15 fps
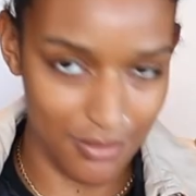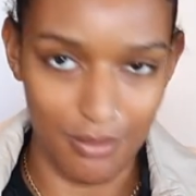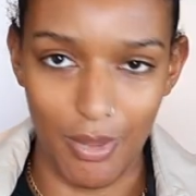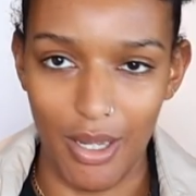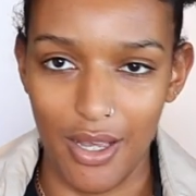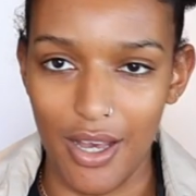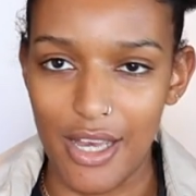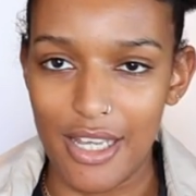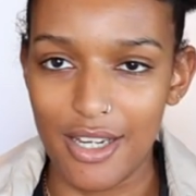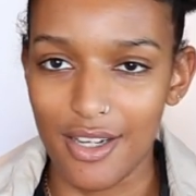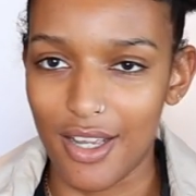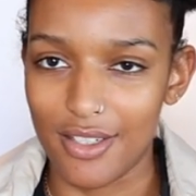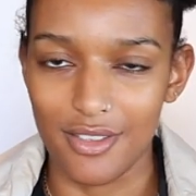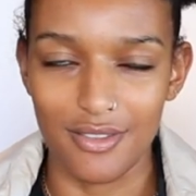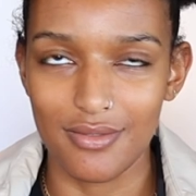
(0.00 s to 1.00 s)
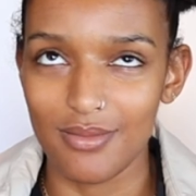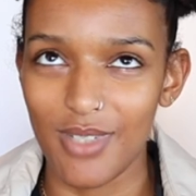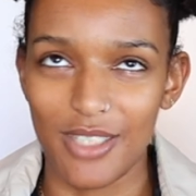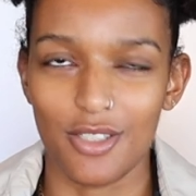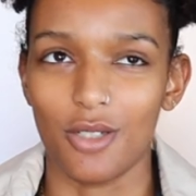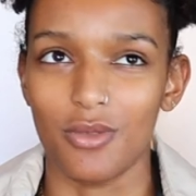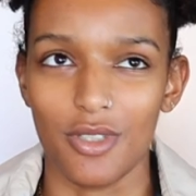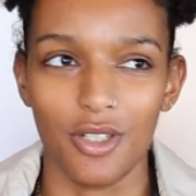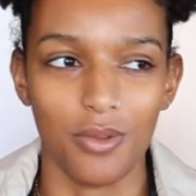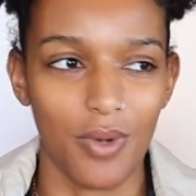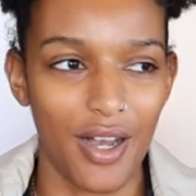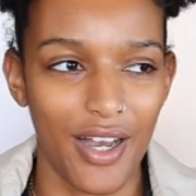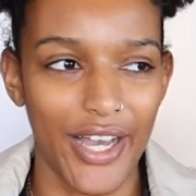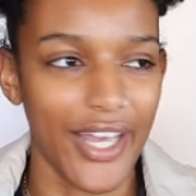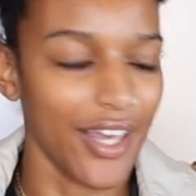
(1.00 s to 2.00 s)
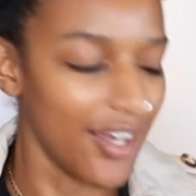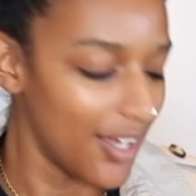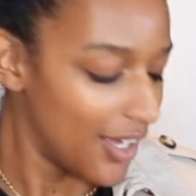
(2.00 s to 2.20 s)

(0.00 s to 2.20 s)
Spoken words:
height. I don't know why.